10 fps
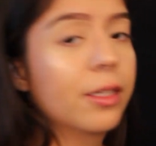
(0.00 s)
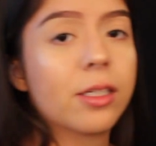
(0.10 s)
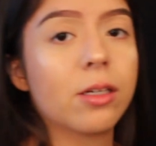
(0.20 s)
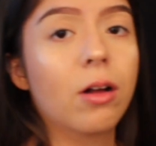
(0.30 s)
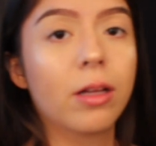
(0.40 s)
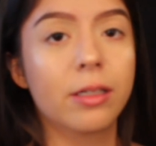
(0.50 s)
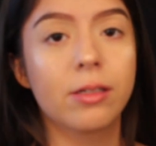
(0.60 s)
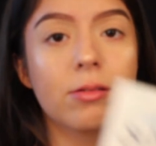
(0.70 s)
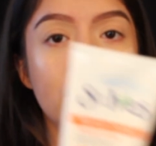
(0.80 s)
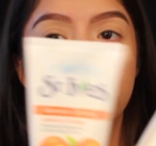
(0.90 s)
This is all I
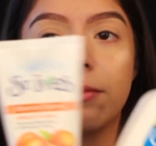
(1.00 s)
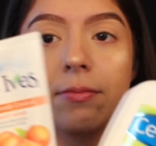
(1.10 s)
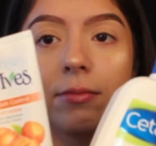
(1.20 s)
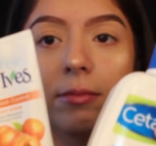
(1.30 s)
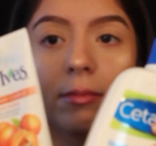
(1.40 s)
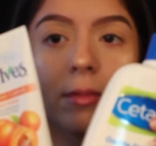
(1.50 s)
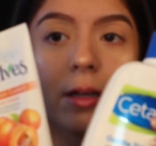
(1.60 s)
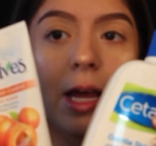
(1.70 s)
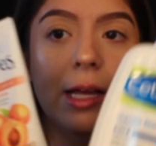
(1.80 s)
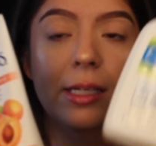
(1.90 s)
use.
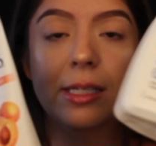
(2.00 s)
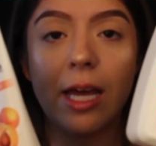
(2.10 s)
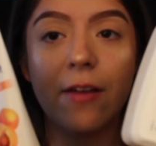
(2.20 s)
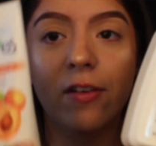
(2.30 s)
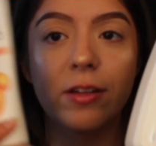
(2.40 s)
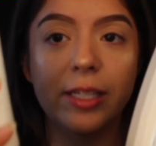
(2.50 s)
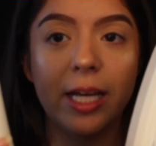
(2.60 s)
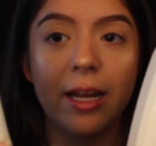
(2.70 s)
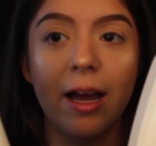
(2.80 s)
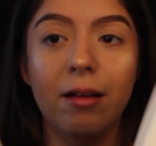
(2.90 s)
Cetaphil and
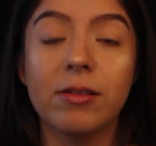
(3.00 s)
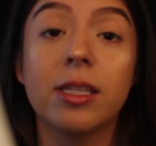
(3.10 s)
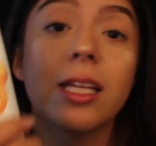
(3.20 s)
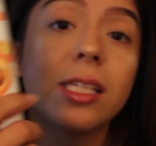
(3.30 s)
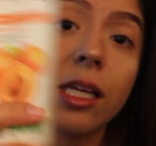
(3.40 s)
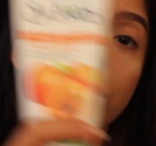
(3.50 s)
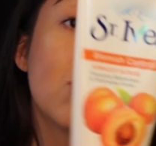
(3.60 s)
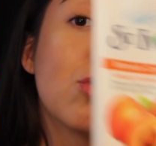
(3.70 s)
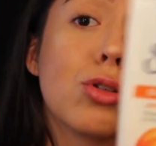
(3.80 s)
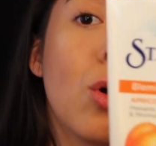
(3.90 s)
St. Ives. This thing is
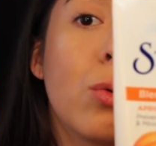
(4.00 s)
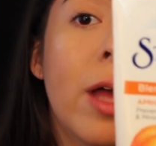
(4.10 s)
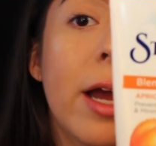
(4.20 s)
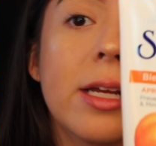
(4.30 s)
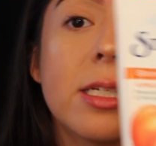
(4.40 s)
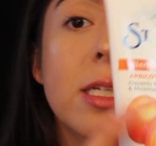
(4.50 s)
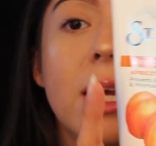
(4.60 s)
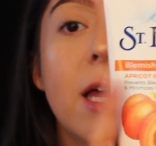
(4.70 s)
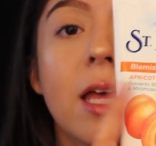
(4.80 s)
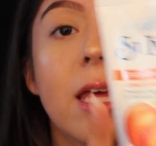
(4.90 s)
so nice.
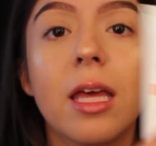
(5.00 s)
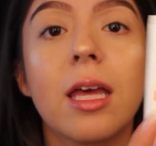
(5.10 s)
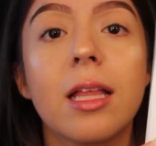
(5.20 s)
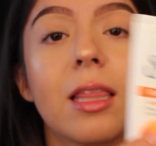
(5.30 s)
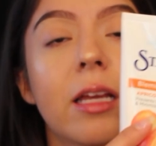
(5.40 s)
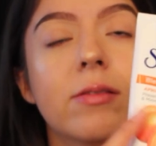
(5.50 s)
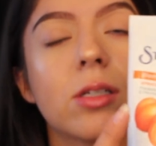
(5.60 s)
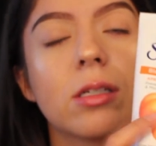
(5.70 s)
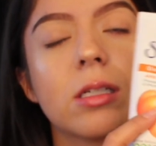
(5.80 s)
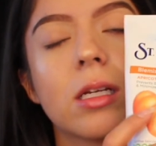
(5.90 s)
It leaves
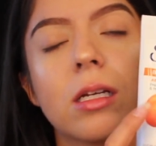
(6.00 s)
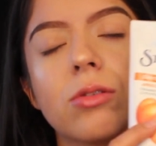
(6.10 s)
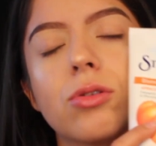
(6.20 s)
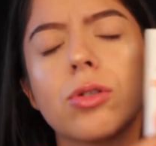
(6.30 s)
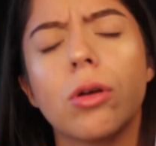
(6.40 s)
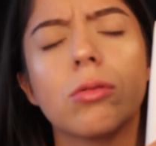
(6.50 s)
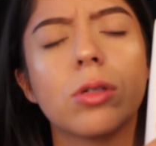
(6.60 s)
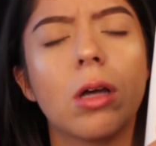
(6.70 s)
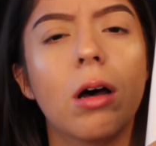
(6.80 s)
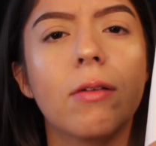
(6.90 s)
your skin so
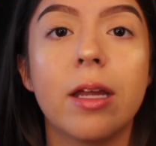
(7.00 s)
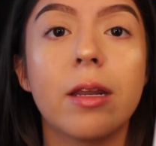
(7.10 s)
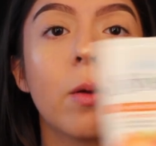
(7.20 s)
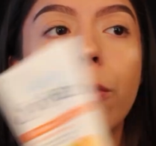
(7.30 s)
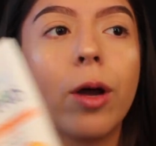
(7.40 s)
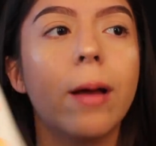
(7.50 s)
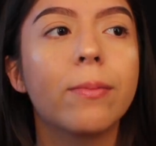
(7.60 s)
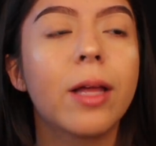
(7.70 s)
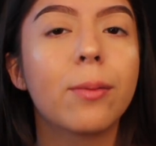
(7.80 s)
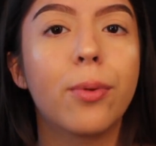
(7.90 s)
soft. And when
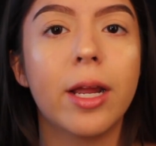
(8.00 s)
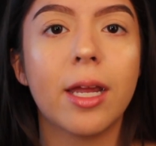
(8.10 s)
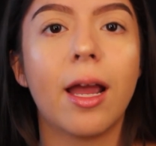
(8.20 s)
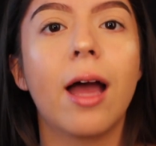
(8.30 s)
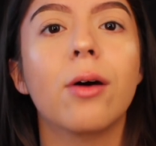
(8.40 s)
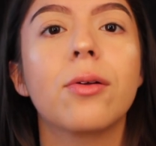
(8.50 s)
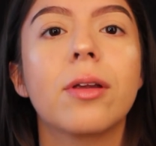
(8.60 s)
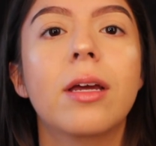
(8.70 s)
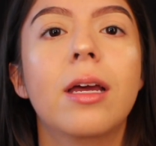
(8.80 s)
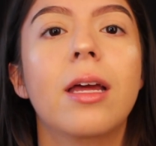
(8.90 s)
I'm like breaking out,
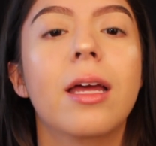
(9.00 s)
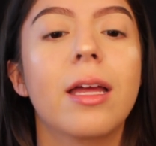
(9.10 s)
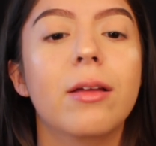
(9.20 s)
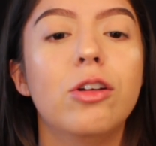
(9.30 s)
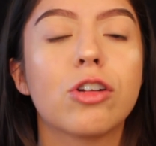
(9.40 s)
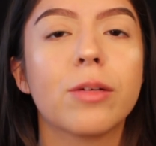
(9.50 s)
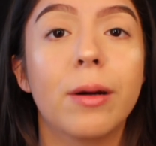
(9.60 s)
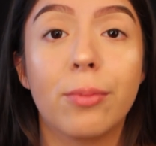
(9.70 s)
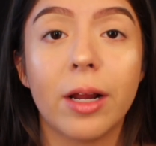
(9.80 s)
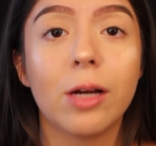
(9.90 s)
usually
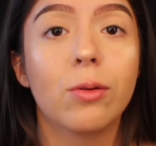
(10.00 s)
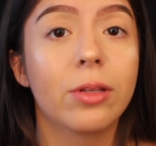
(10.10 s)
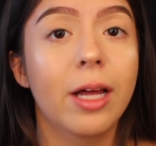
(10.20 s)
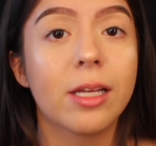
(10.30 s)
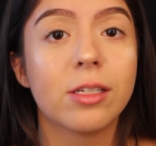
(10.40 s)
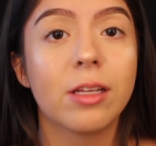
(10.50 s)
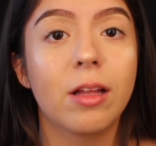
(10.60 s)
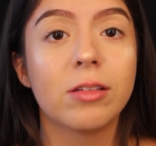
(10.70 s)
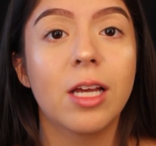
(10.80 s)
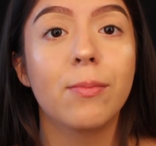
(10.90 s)
my breakout will last a
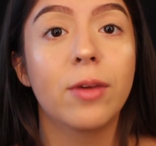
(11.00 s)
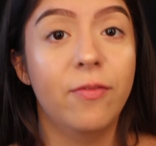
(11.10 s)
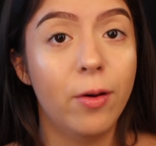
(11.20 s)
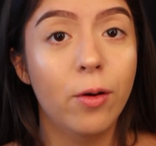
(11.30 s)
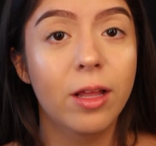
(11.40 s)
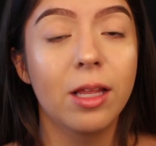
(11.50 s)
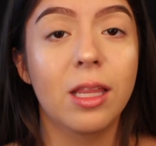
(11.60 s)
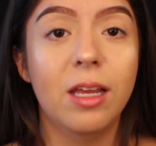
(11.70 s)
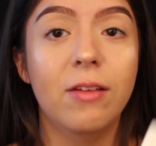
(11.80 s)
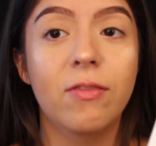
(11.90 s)
long time, but if I wanted to
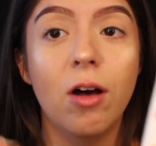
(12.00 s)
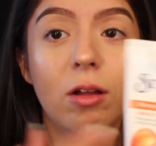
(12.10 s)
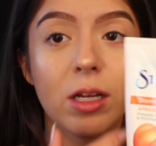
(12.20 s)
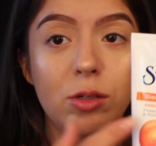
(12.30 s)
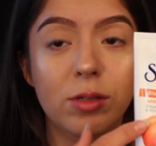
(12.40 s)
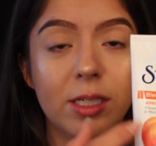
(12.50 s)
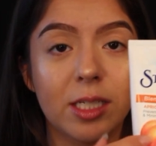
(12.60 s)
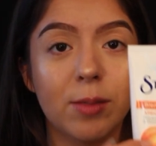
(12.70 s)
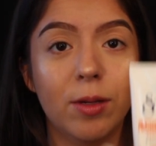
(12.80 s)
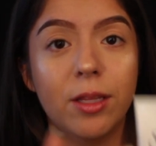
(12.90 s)
leave, all I do is
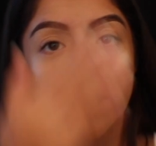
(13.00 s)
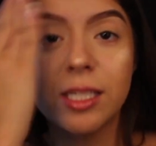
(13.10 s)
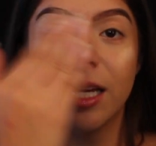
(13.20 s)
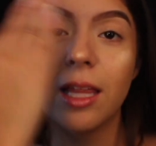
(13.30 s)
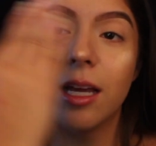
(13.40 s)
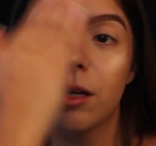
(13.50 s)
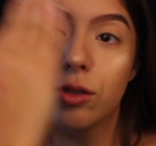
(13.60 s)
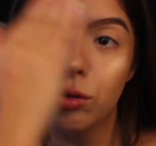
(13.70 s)
get some of this and like,